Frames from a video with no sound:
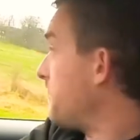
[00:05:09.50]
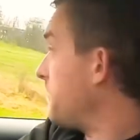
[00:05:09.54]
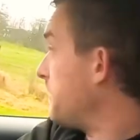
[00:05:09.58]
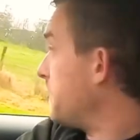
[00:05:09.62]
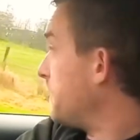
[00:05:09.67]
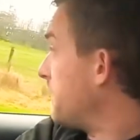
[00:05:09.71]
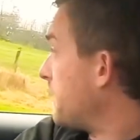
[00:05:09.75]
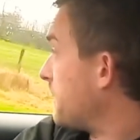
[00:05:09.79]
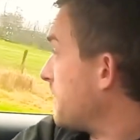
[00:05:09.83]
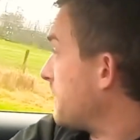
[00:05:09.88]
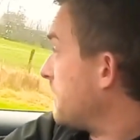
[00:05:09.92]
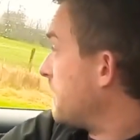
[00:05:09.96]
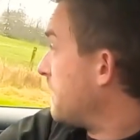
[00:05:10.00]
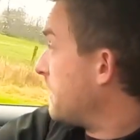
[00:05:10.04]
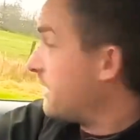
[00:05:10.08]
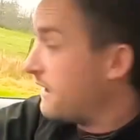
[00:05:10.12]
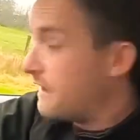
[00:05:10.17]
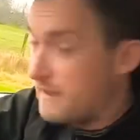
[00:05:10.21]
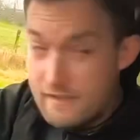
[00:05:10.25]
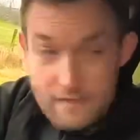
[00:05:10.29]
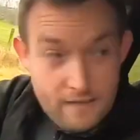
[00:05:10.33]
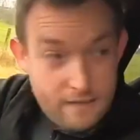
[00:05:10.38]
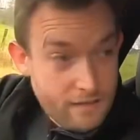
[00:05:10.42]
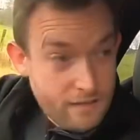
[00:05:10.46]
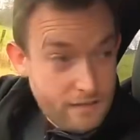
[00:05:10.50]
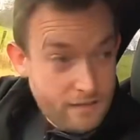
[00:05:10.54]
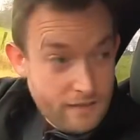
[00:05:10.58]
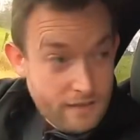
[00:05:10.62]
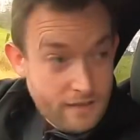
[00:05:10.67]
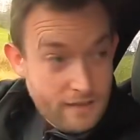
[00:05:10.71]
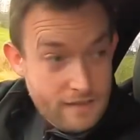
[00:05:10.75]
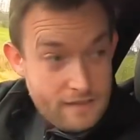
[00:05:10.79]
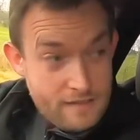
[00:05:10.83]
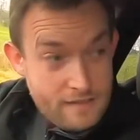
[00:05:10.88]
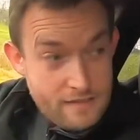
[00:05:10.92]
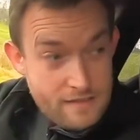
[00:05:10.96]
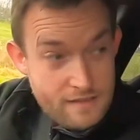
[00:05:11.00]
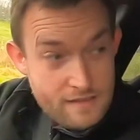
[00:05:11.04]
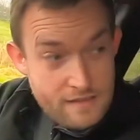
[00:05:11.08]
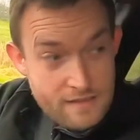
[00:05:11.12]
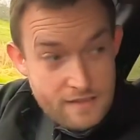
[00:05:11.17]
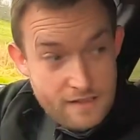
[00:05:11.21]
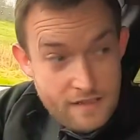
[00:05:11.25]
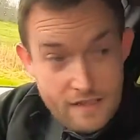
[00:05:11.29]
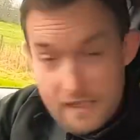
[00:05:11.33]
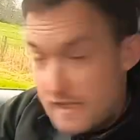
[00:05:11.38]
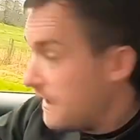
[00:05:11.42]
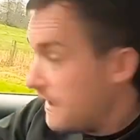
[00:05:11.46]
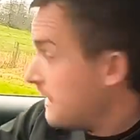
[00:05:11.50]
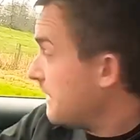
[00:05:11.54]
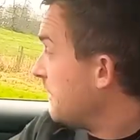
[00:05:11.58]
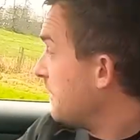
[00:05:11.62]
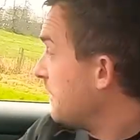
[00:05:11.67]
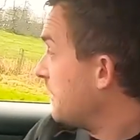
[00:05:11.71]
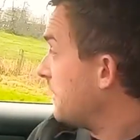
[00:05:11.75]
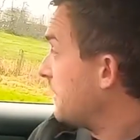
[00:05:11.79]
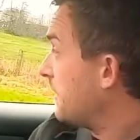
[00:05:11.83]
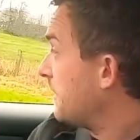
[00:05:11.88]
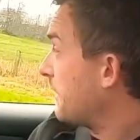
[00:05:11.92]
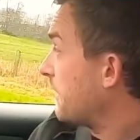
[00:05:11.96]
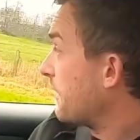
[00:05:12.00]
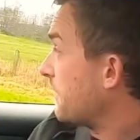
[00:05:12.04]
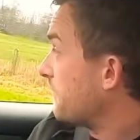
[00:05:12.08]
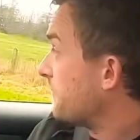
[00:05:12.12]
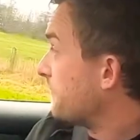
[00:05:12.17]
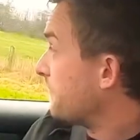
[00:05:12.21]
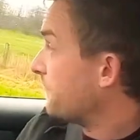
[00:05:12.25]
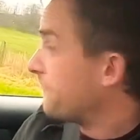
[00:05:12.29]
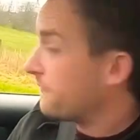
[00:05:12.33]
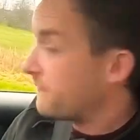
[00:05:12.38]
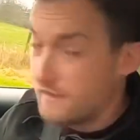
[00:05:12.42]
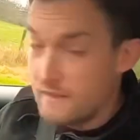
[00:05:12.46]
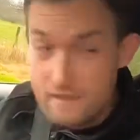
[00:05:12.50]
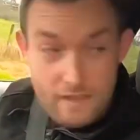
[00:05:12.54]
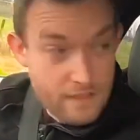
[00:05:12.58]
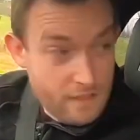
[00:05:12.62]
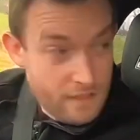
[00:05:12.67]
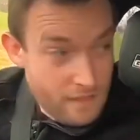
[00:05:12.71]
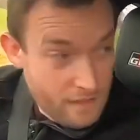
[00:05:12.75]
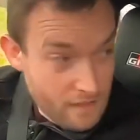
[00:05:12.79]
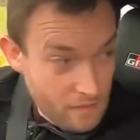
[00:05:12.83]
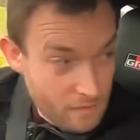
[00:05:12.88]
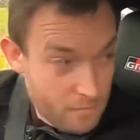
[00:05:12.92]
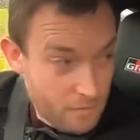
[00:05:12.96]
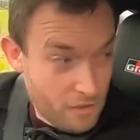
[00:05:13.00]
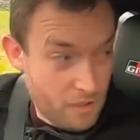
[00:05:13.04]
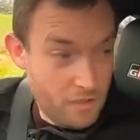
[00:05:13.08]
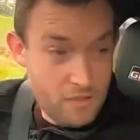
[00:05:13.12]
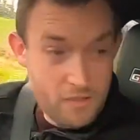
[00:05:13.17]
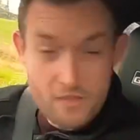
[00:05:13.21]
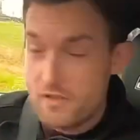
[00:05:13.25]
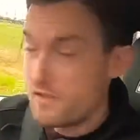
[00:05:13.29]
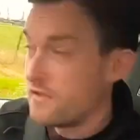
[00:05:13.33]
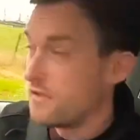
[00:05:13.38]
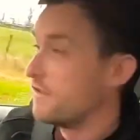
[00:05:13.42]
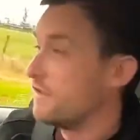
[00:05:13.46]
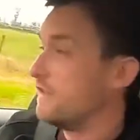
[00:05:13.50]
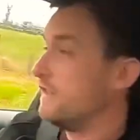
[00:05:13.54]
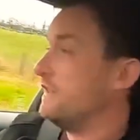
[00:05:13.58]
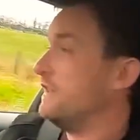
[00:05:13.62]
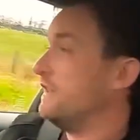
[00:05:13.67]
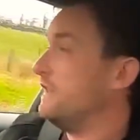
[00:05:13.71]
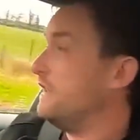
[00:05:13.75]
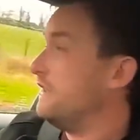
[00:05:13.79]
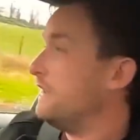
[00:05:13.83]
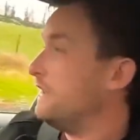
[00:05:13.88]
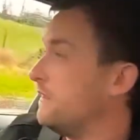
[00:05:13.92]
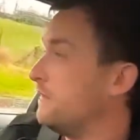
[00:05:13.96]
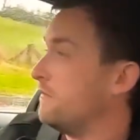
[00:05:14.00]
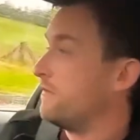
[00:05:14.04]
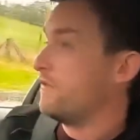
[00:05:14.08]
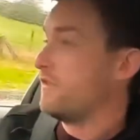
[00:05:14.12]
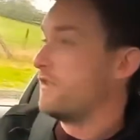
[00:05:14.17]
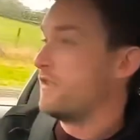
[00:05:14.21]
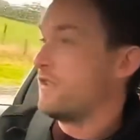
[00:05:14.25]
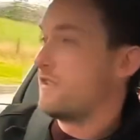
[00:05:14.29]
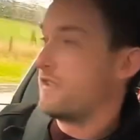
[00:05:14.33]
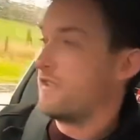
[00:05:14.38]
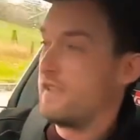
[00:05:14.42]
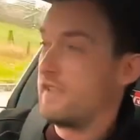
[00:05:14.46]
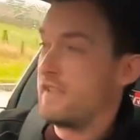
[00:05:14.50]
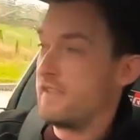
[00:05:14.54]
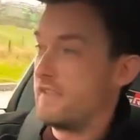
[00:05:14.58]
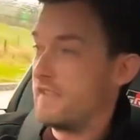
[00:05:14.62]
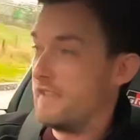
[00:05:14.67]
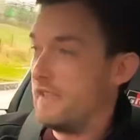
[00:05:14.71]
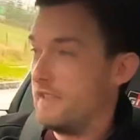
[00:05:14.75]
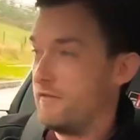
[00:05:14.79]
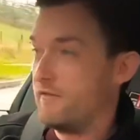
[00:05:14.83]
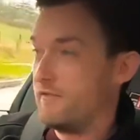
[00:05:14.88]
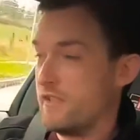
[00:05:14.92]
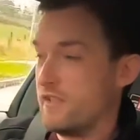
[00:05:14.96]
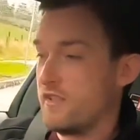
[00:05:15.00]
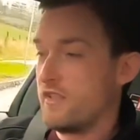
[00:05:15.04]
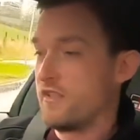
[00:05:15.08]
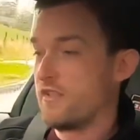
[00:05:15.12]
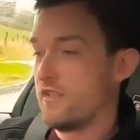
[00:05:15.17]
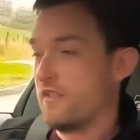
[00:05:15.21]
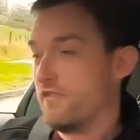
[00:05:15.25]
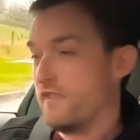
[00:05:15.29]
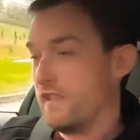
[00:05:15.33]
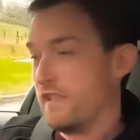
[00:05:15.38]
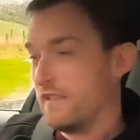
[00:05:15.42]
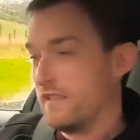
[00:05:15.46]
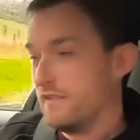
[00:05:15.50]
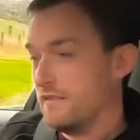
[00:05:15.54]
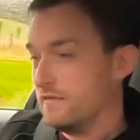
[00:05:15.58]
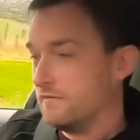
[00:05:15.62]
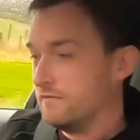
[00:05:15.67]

that gets a tick in the box. This lift is just unreal.